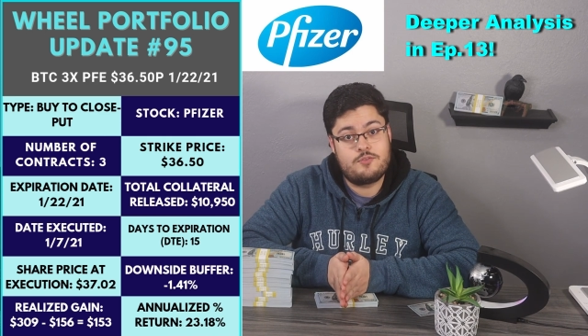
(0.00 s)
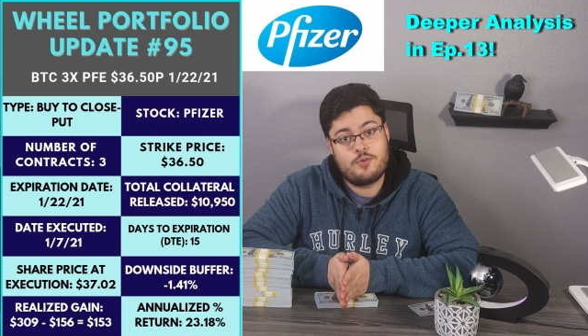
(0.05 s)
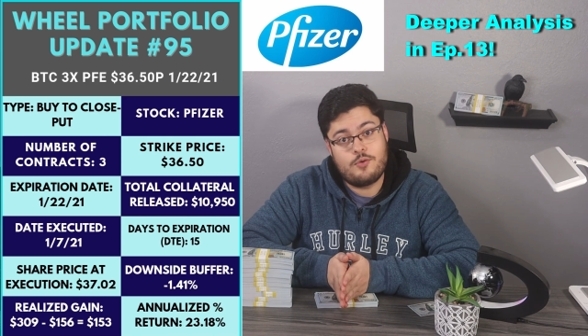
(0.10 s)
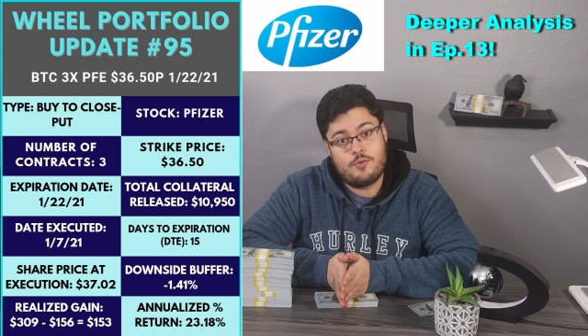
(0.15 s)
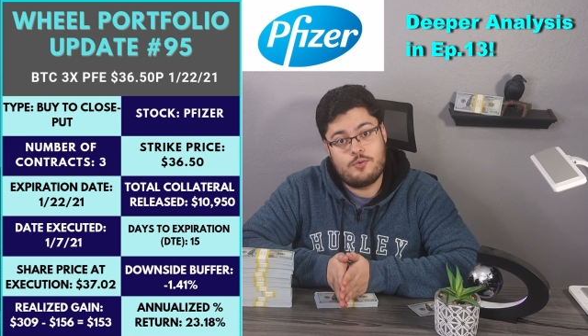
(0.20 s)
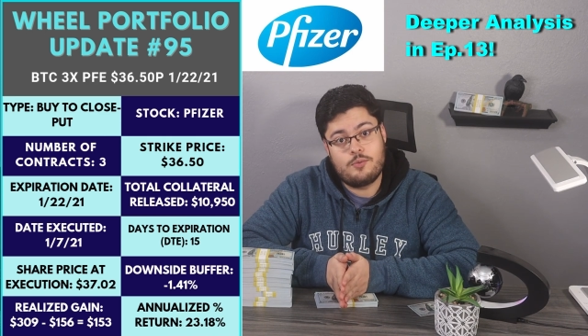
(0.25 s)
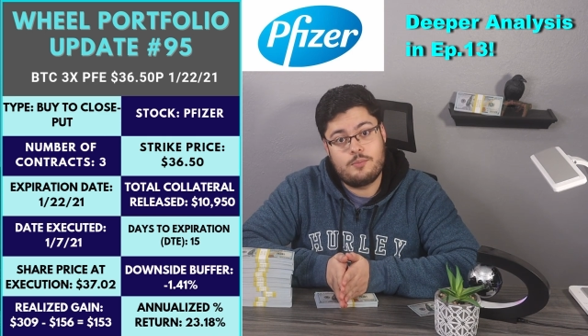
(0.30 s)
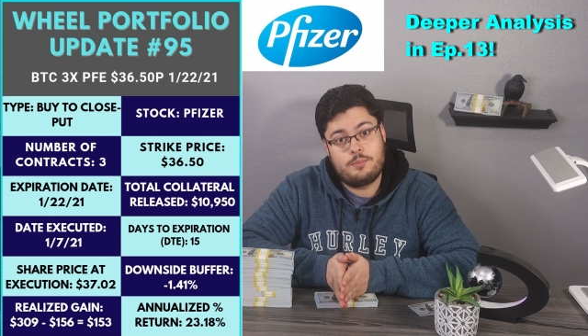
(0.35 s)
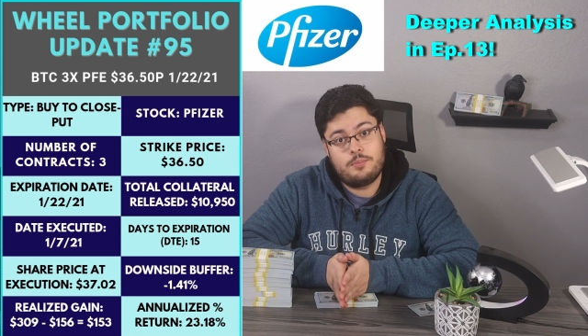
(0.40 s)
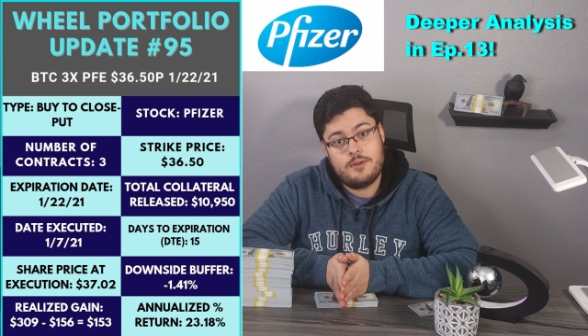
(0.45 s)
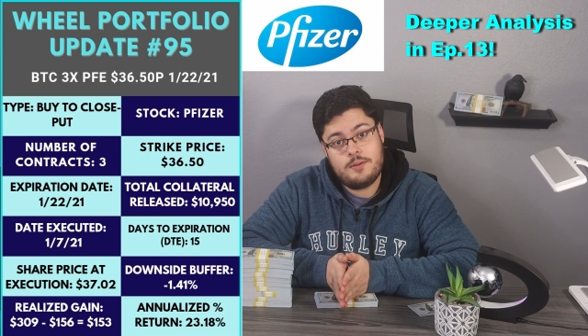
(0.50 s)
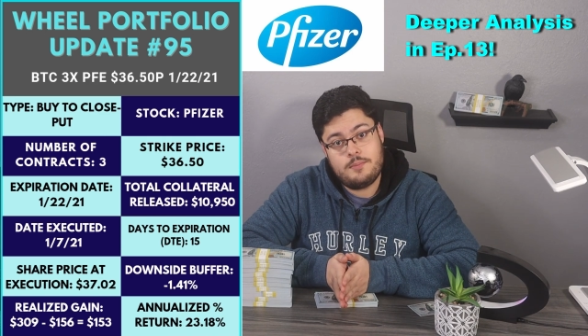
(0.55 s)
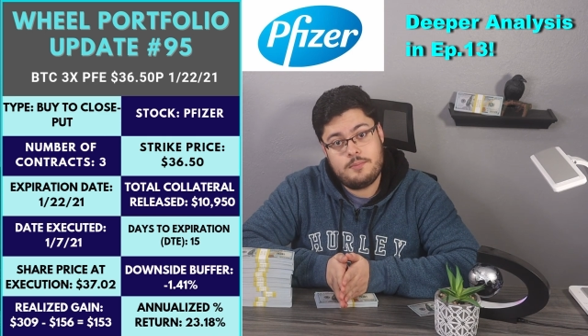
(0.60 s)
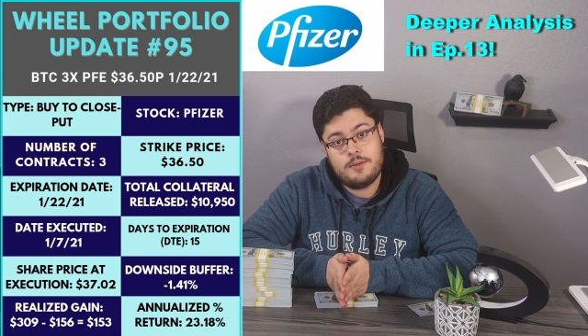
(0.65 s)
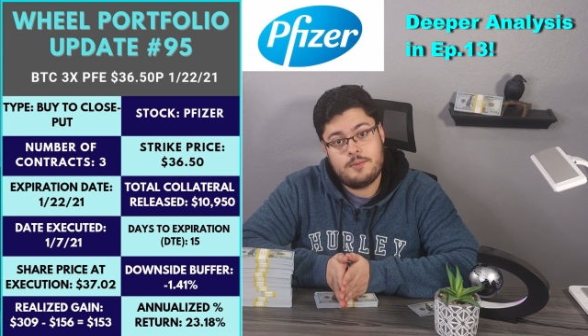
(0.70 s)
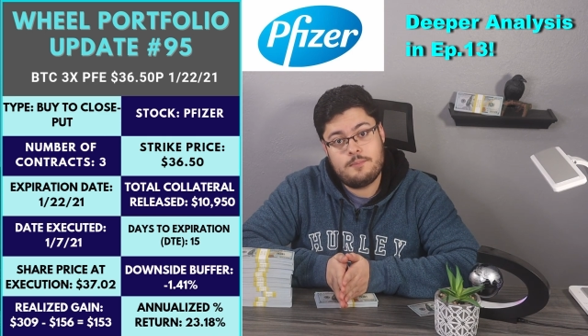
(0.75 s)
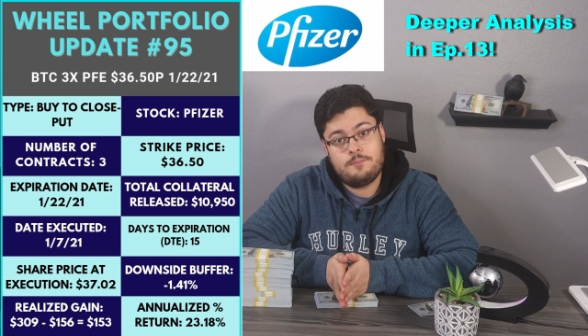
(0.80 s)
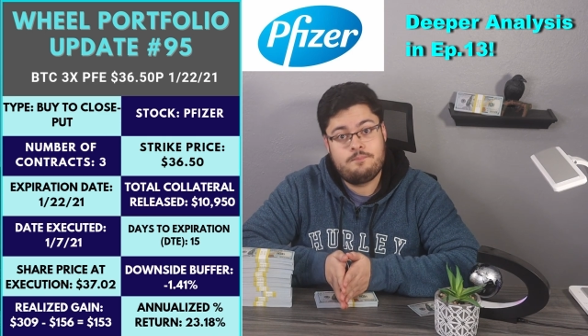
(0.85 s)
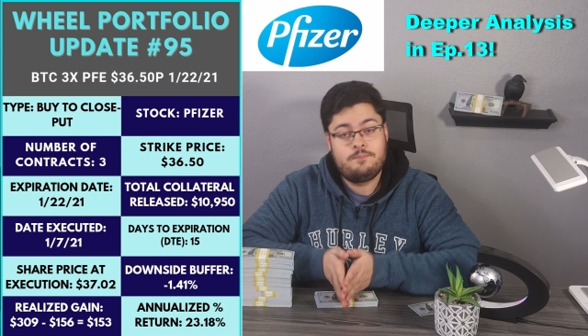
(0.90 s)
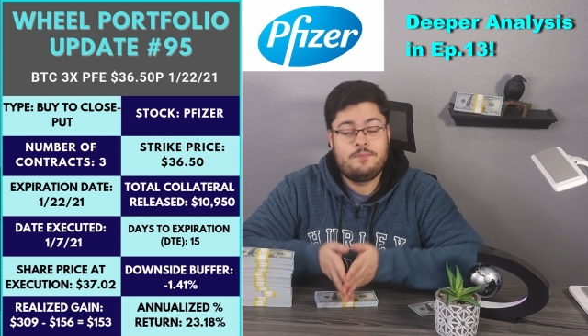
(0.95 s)
total
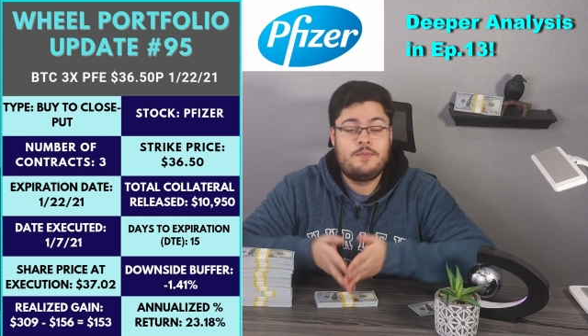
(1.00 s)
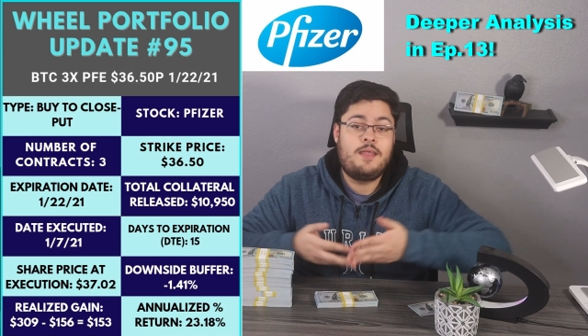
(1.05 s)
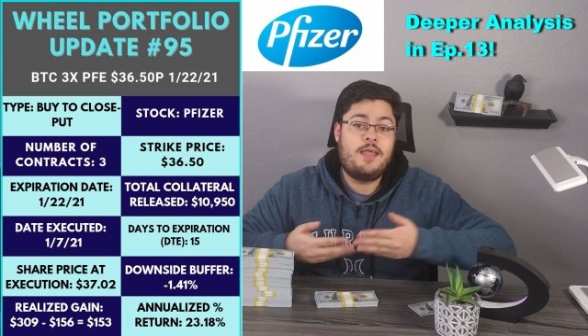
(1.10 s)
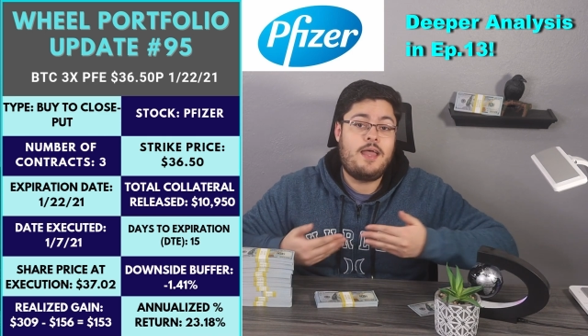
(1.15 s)
premium,